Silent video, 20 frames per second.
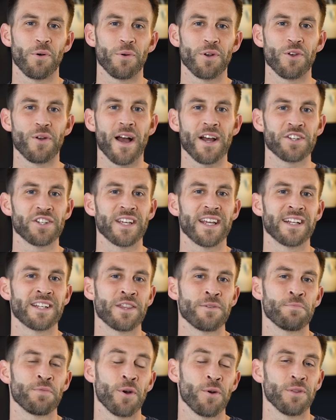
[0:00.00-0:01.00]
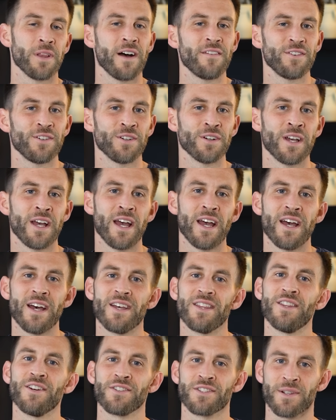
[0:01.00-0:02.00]
But when you actually get to the pro level,
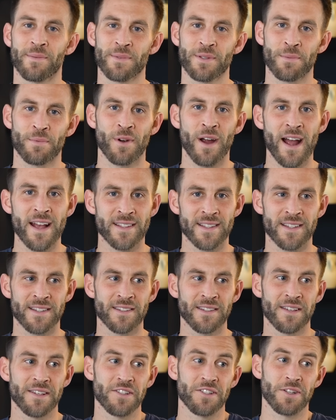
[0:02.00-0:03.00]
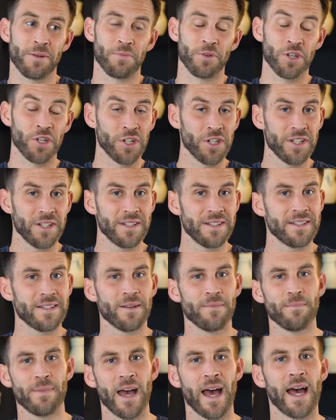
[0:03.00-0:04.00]
there's some surprises, some good,
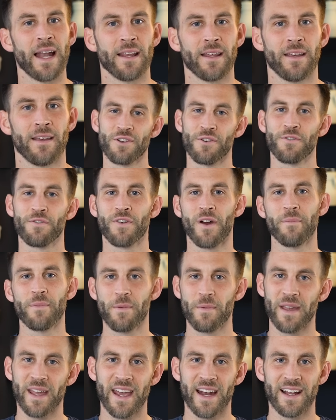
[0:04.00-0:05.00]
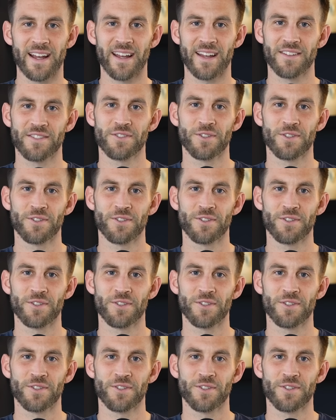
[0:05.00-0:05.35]
some bad. So from the beginning,